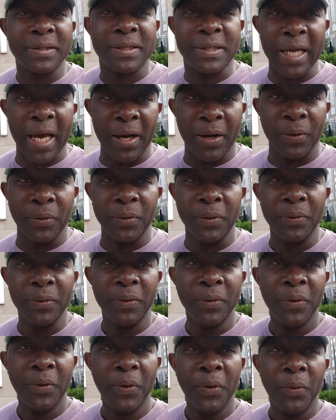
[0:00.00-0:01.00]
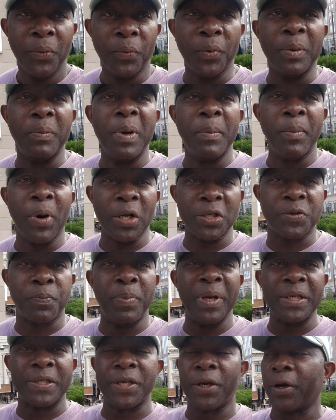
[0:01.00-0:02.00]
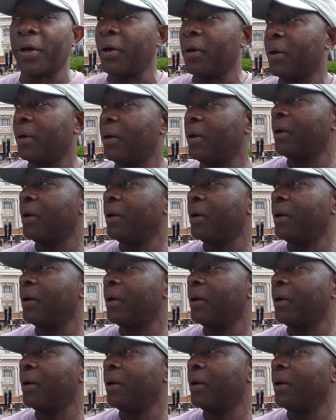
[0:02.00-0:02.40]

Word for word: town will be much busier